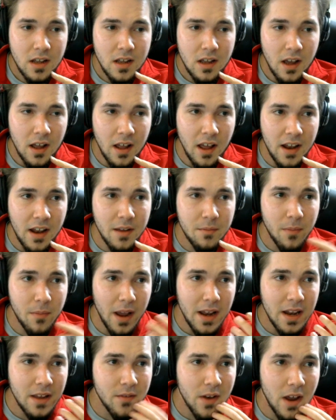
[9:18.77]
And it
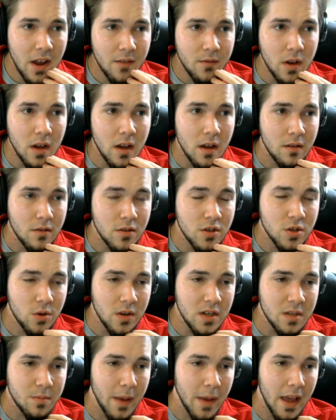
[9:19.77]
might even have a
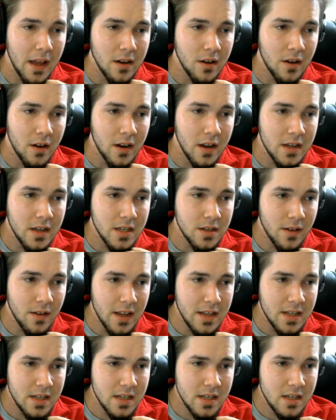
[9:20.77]
choice band on it. So
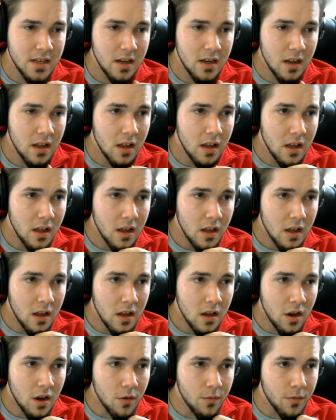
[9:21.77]
let's
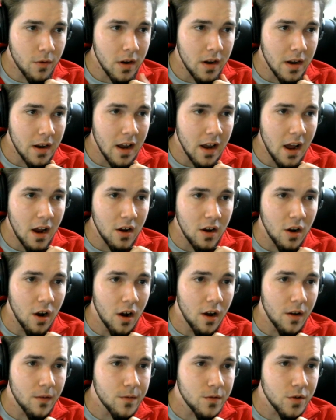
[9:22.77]
go for a
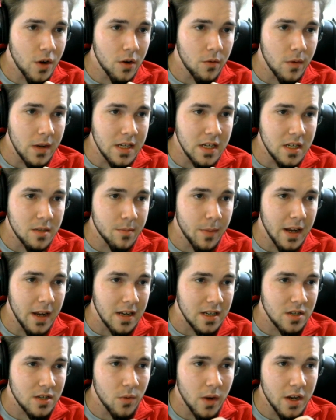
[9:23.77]
knockoff. Try to anticipate
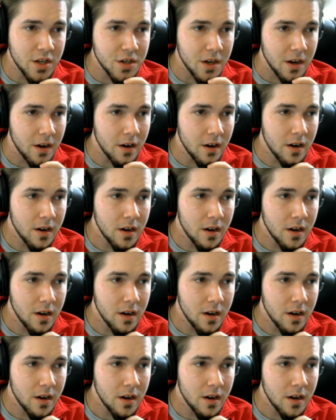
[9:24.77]
a switch here.